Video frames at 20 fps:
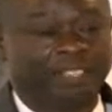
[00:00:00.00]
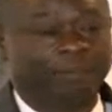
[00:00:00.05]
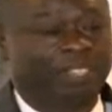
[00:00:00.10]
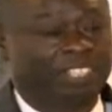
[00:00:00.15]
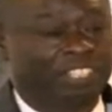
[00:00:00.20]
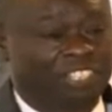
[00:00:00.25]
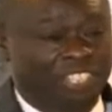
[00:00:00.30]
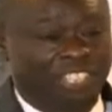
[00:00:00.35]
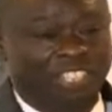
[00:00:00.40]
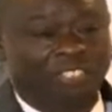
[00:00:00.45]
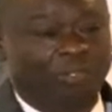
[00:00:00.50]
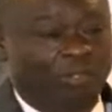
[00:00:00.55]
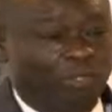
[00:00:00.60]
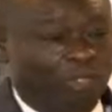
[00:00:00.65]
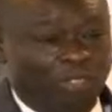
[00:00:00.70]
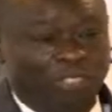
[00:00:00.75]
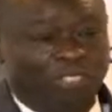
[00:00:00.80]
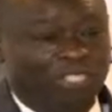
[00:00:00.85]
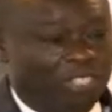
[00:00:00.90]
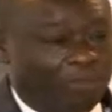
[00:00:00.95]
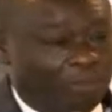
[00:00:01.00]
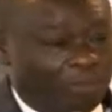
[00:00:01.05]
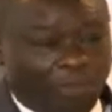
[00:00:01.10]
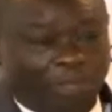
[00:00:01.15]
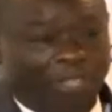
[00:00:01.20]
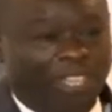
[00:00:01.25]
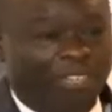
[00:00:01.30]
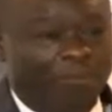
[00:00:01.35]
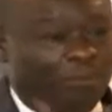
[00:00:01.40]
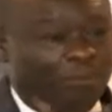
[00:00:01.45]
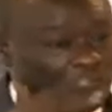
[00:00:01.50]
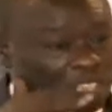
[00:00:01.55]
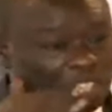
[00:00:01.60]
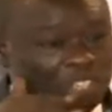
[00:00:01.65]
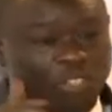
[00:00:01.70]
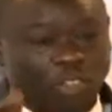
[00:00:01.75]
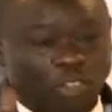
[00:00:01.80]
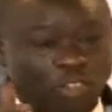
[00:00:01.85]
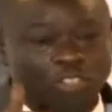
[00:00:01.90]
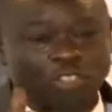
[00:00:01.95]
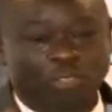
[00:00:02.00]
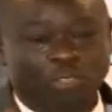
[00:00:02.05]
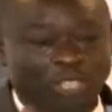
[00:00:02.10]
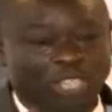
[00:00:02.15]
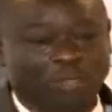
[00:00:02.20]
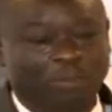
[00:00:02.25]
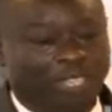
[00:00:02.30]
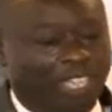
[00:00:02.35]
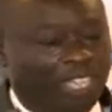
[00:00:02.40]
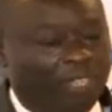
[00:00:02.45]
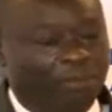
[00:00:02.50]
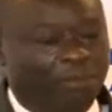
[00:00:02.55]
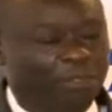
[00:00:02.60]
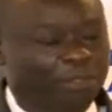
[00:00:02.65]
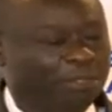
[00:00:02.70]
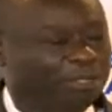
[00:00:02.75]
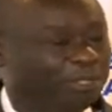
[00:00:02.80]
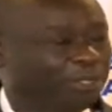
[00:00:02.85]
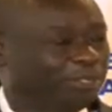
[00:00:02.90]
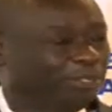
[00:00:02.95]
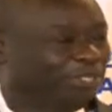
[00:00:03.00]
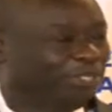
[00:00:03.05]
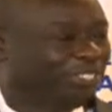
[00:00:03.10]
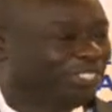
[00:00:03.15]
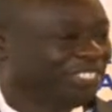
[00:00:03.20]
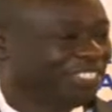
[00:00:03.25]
the machine to launch the program went on so that we can move.